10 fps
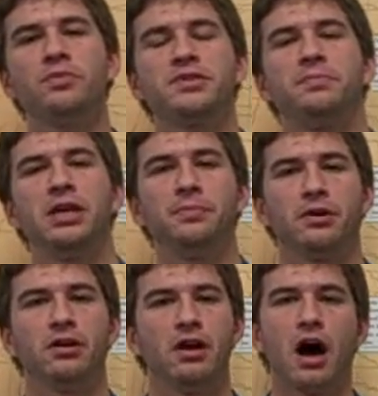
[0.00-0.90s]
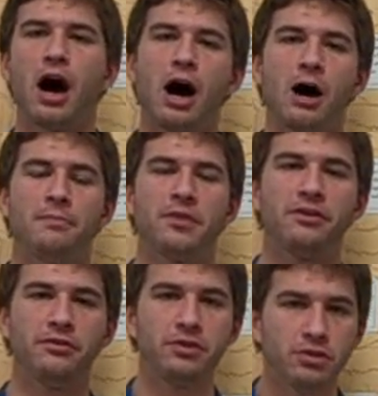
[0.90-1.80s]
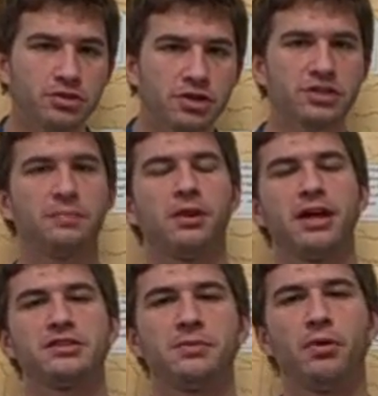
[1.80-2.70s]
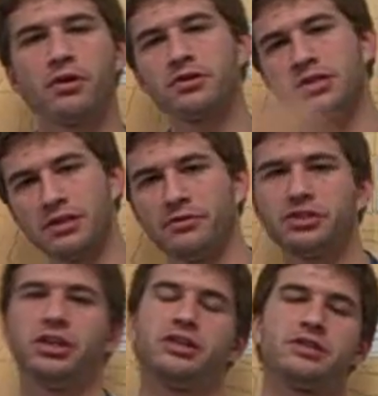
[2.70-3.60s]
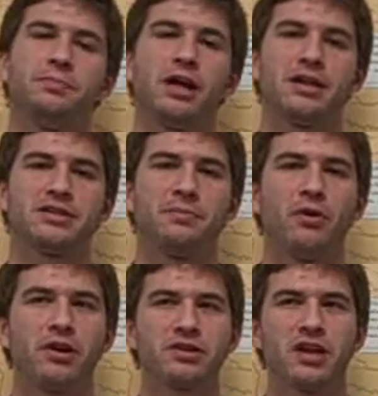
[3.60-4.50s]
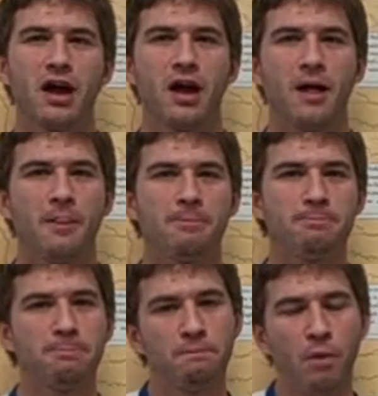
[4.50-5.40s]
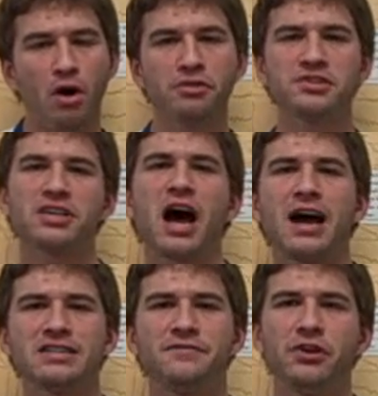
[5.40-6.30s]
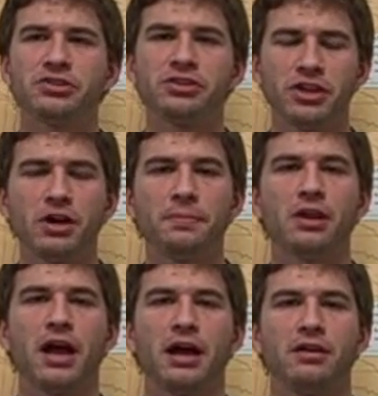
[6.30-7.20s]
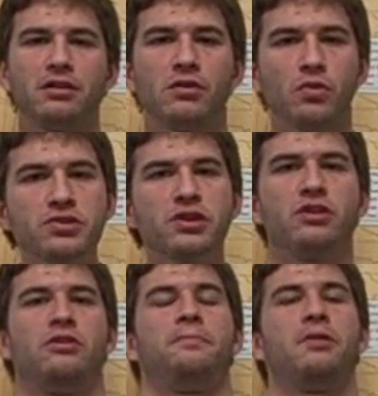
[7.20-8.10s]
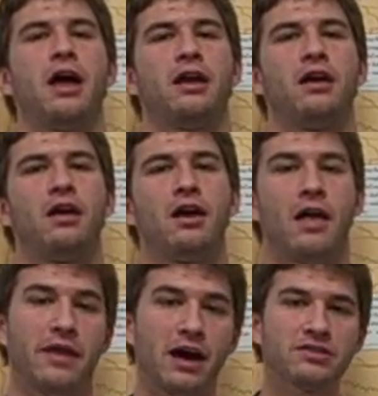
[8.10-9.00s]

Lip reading: groups of people, the New Jersey plan supporters and the Virginia plan supporters, both sides felt that their plan was a good plan. And they